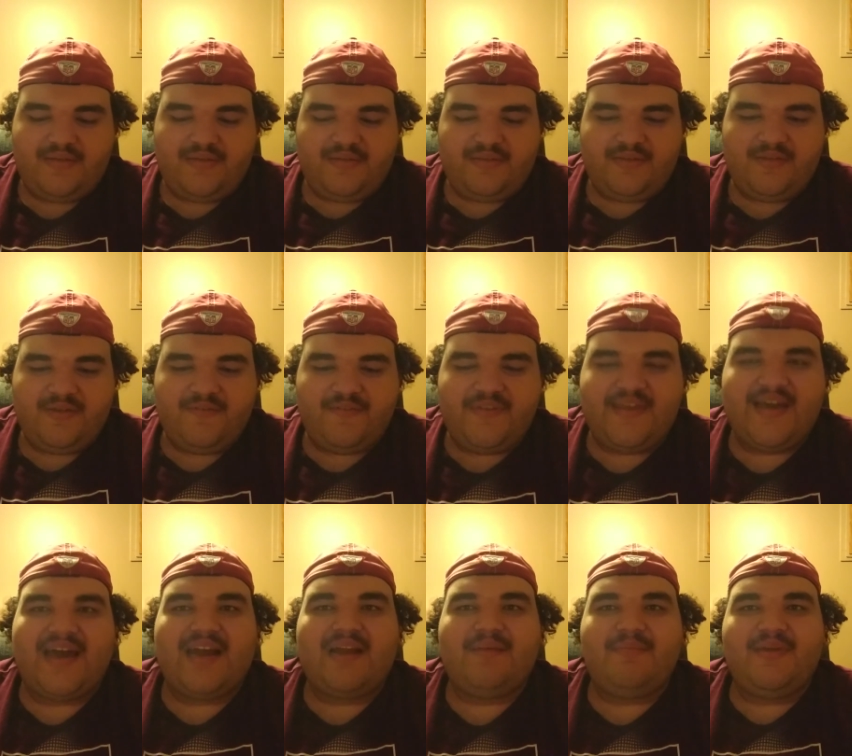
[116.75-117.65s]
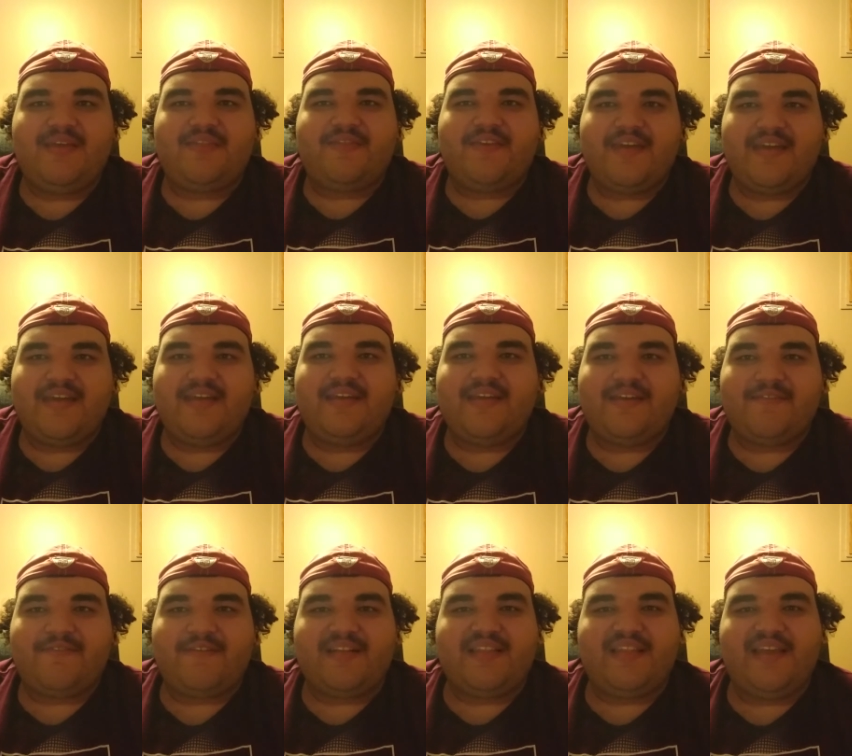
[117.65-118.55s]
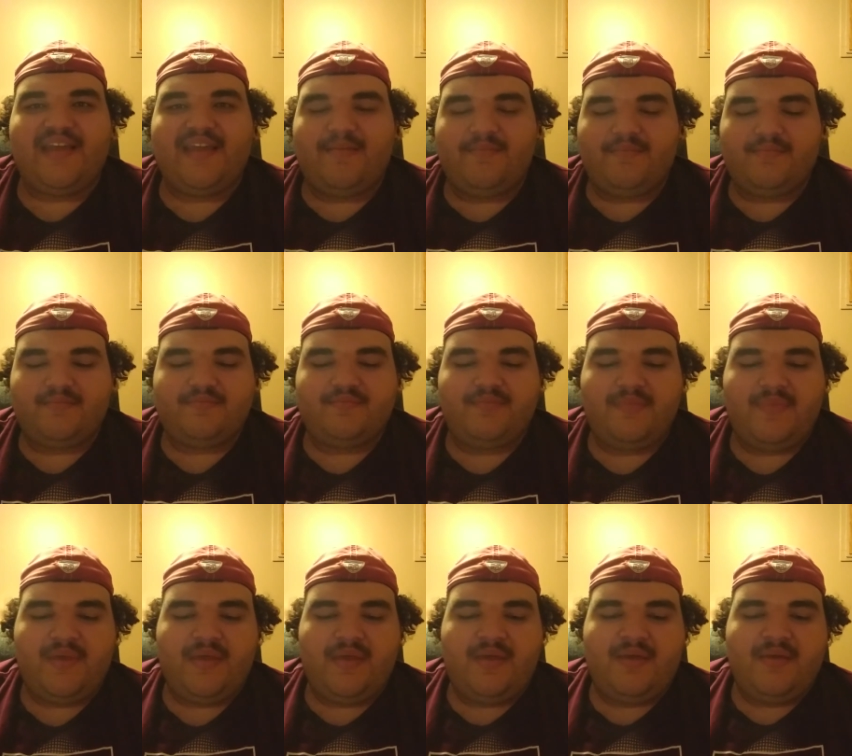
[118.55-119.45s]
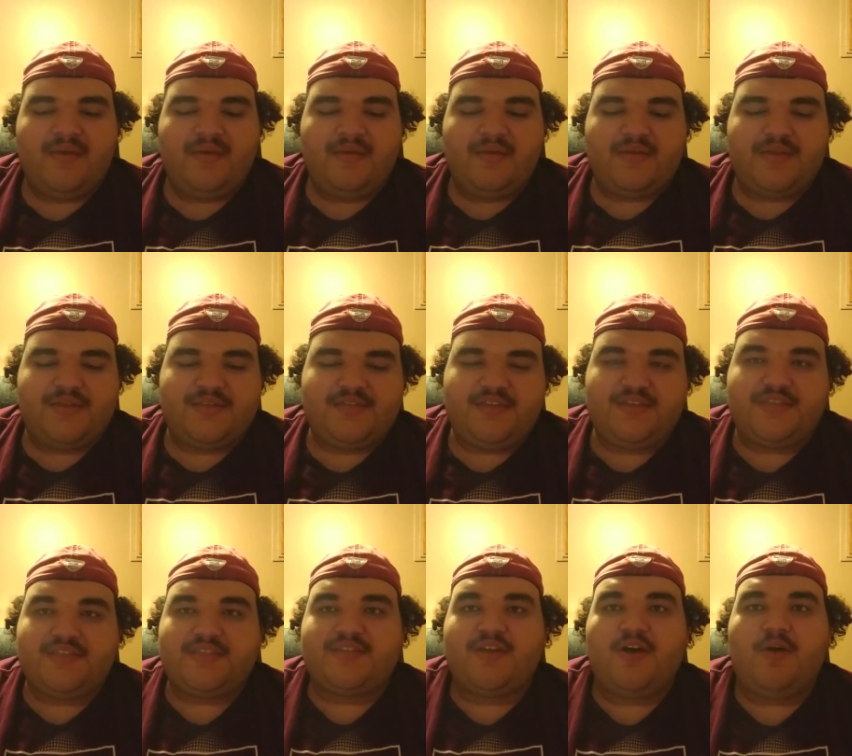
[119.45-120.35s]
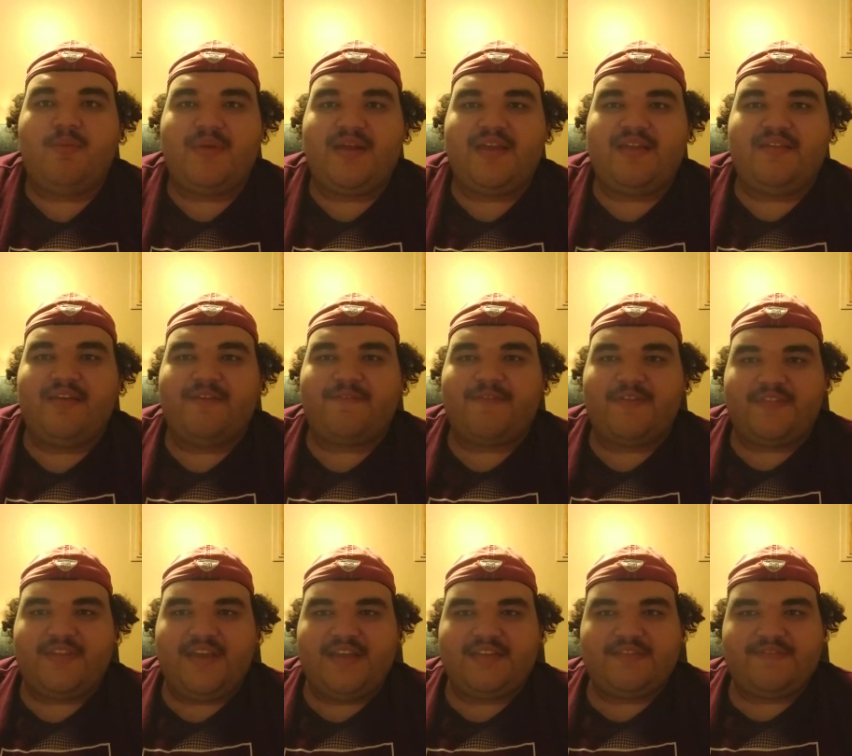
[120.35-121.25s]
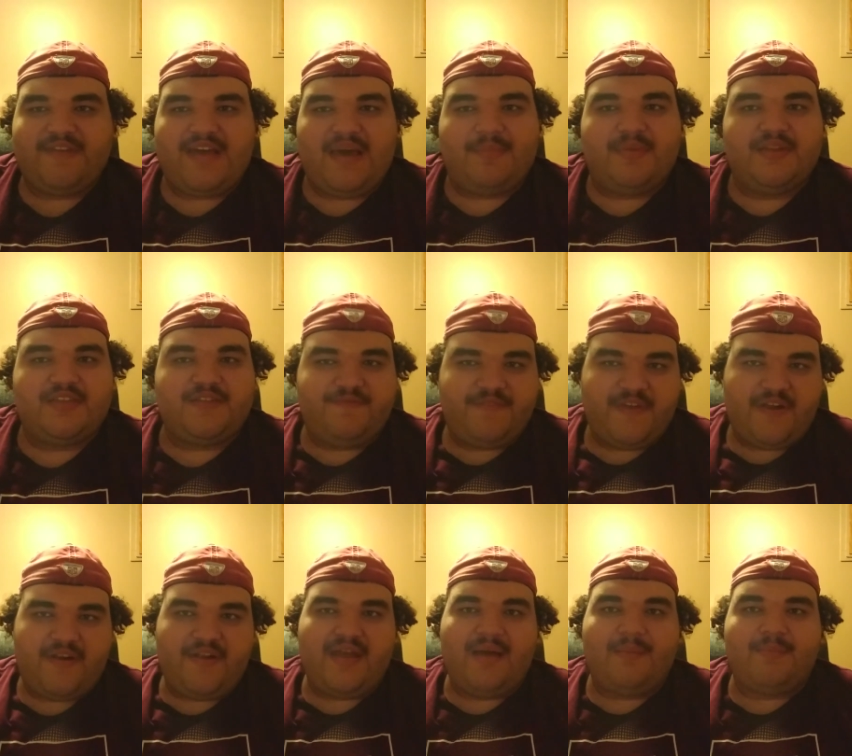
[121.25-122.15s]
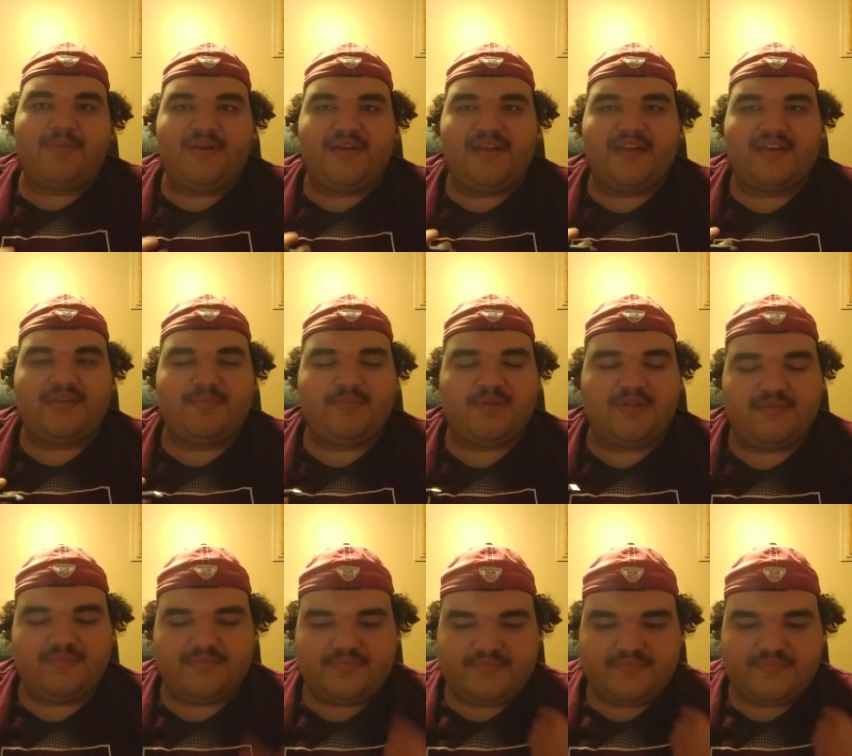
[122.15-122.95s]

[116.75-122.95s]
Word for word: you've got to be thinking differently because just so many different things have happened. It's very unpredictable.